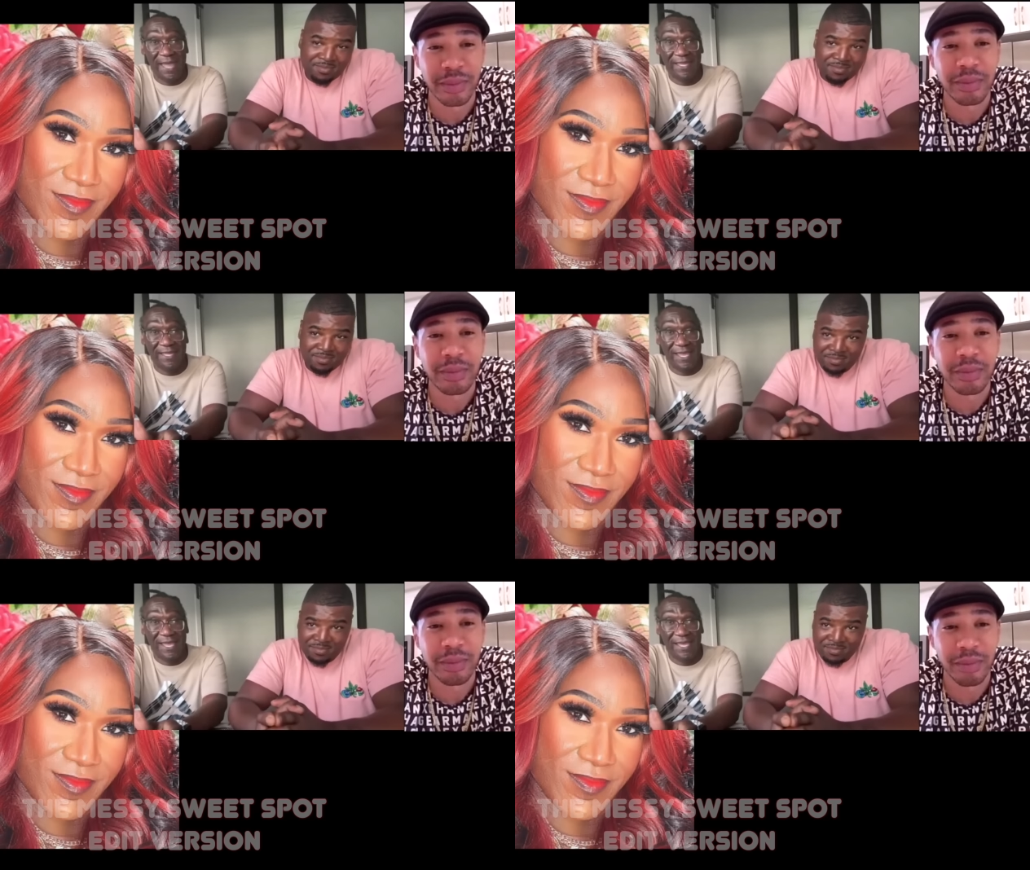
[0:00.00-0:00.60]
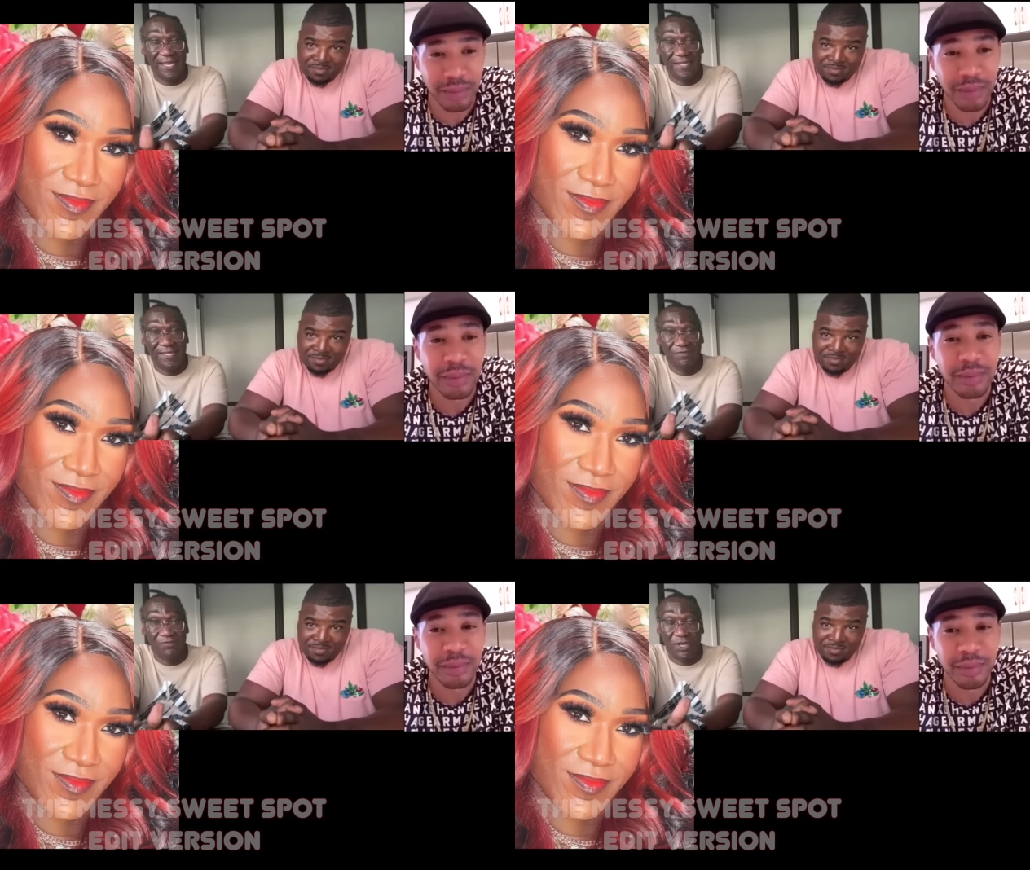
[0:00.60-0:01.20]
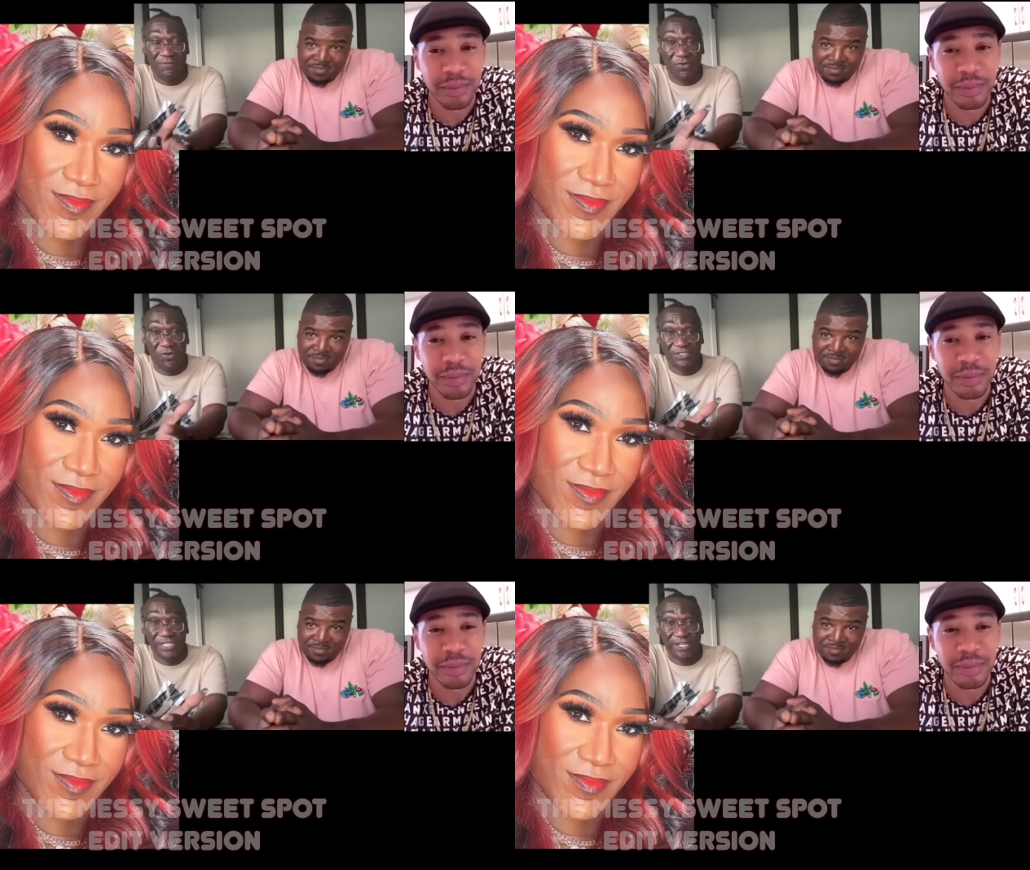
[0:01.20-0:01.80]
Speaker 1: back, and it, well,
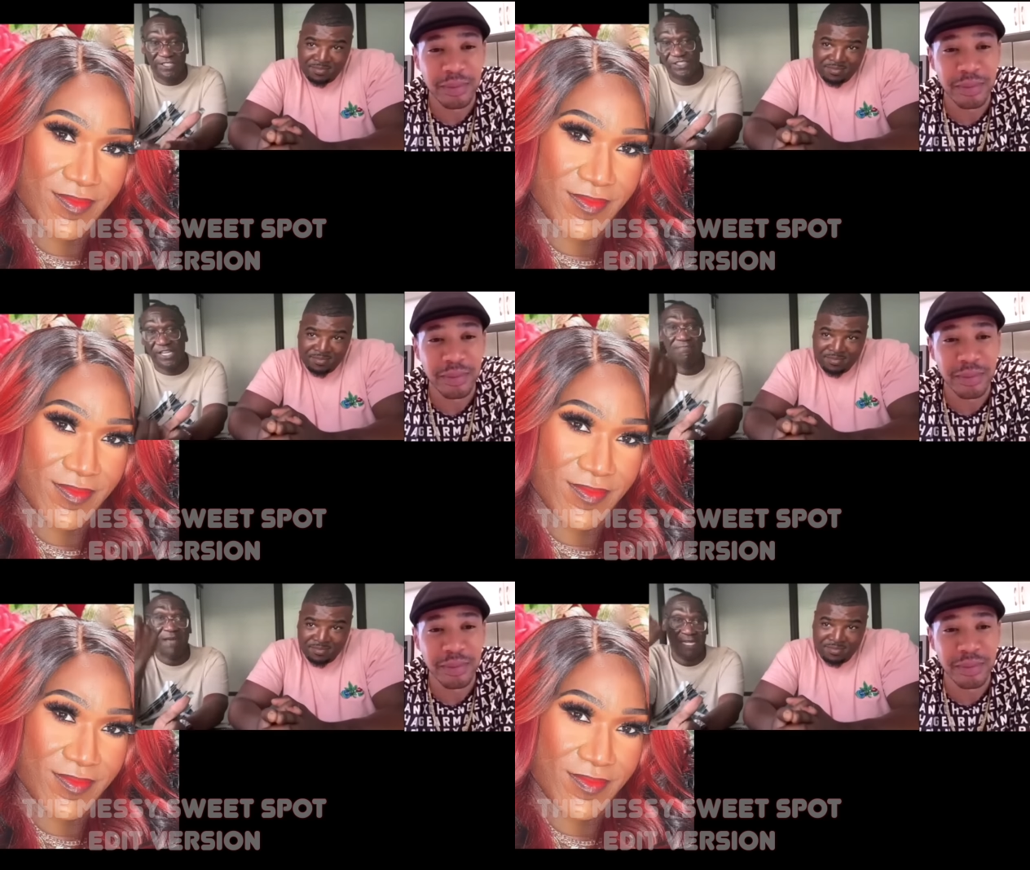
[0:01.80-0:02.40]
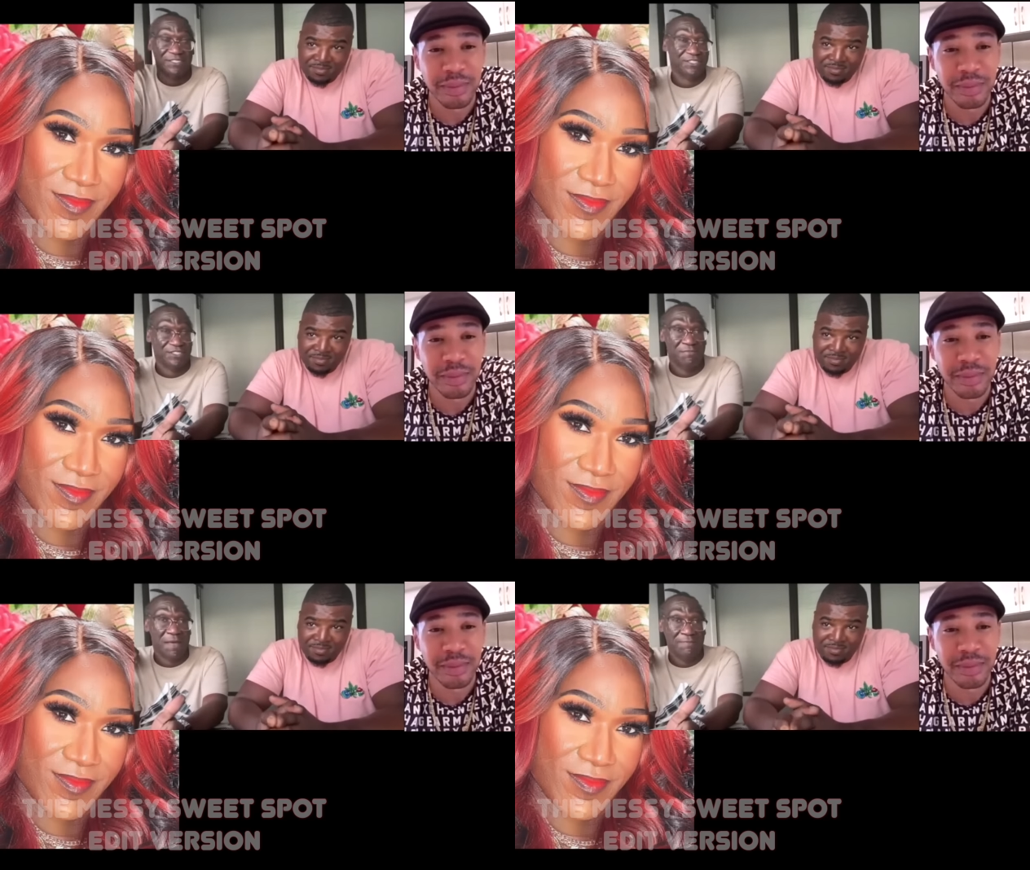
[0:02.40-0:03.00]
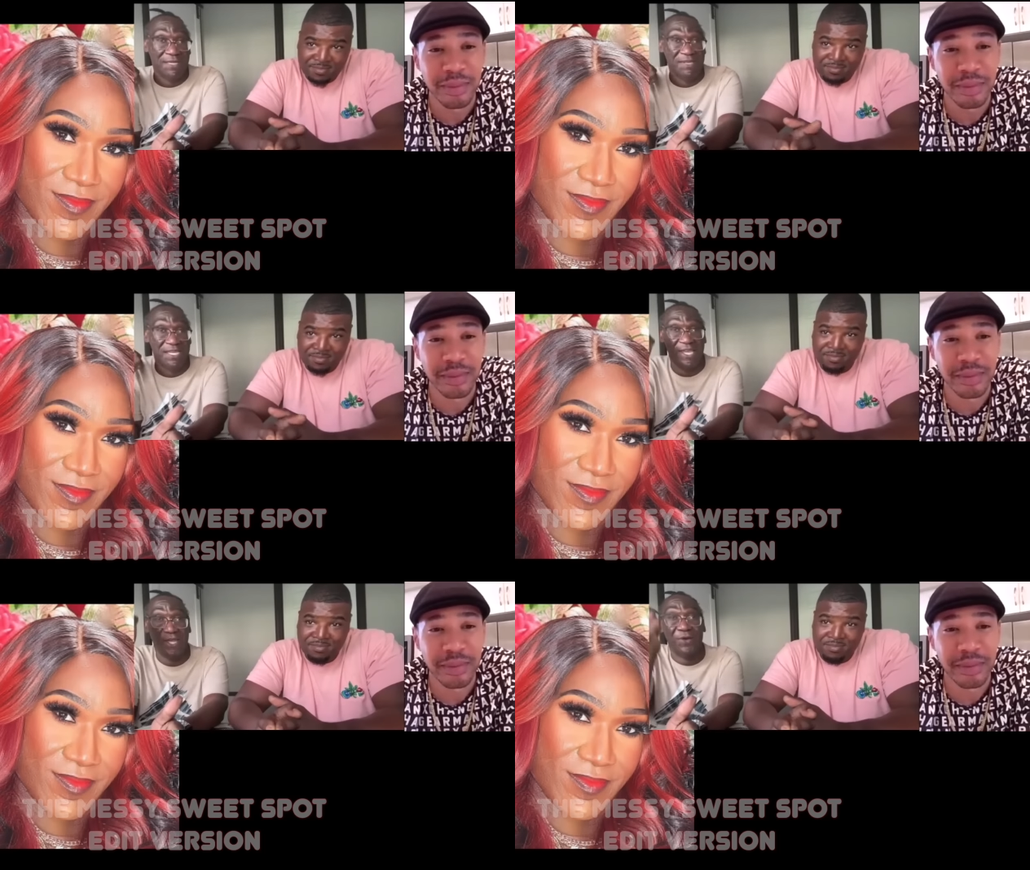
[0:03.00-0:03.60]
of course they're gonna inject mine to my B
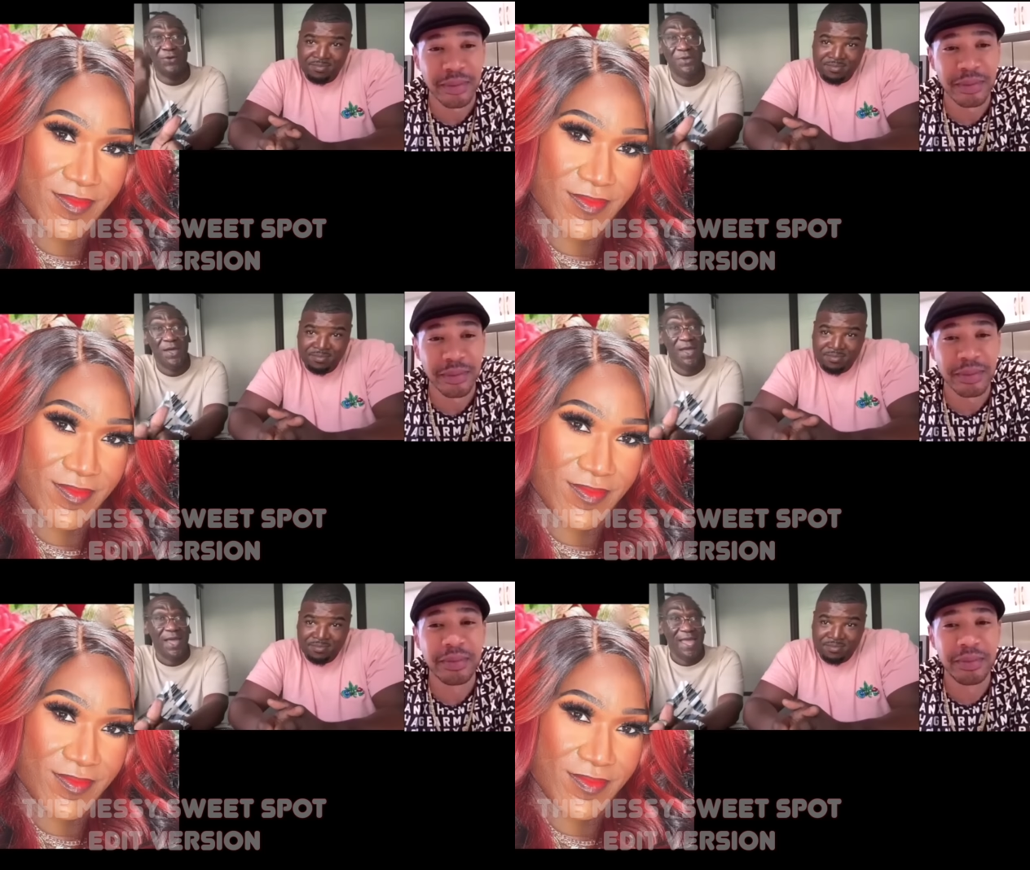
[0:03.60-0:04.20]
B L.